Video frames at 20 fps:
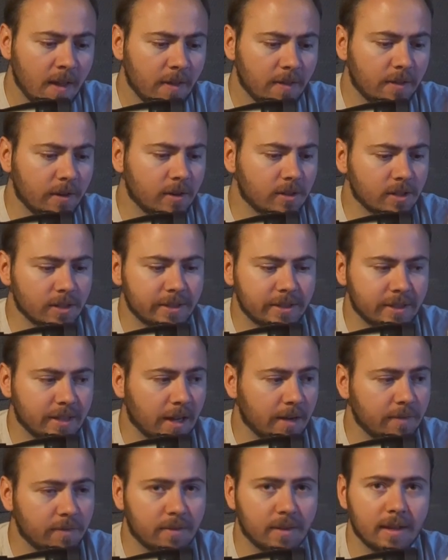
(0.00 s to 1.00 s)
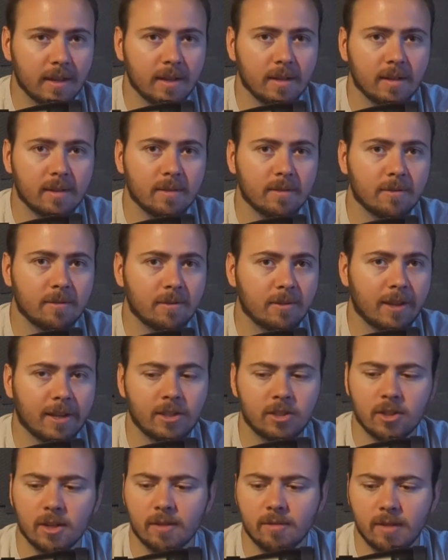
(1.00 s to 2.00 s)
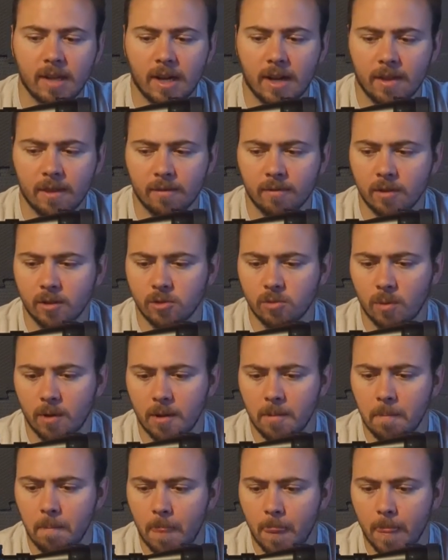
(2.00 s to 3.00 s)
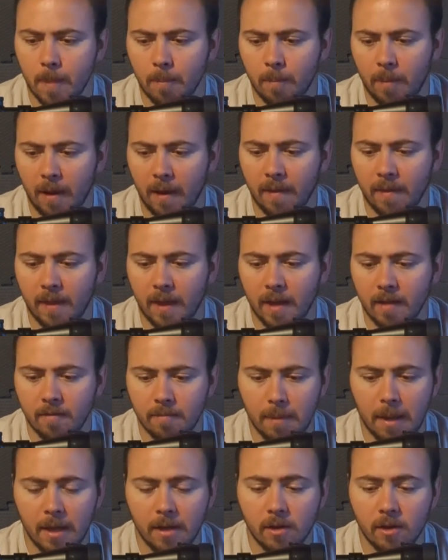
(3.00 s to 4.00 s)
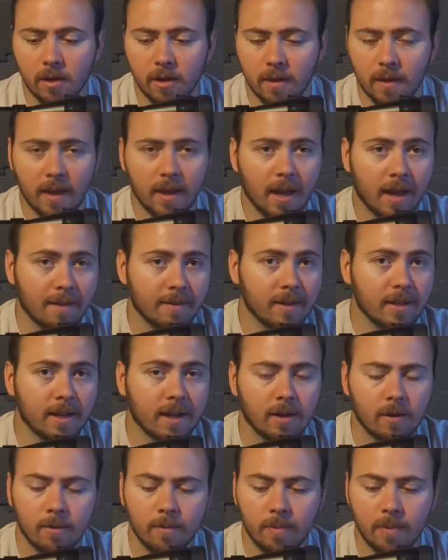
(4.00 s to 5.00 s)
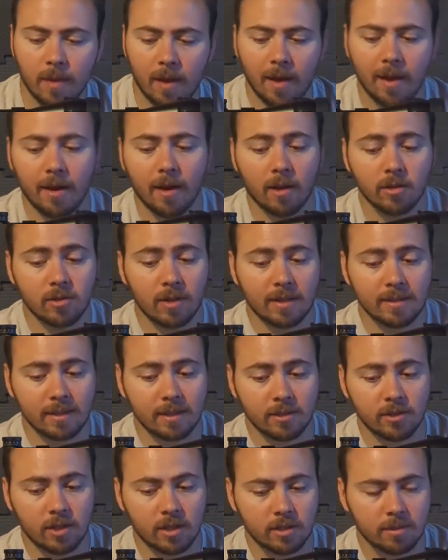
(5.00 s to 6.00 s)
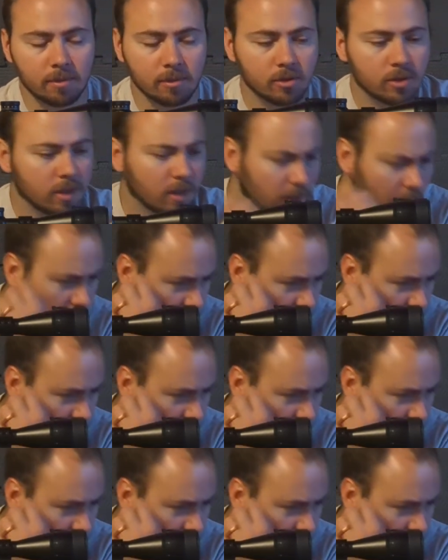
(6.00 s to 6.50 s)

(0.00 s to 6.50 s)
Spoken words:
They're just stuff that they should have done on the first one, but they've made good and they have it now. It also has an adjustable trigger,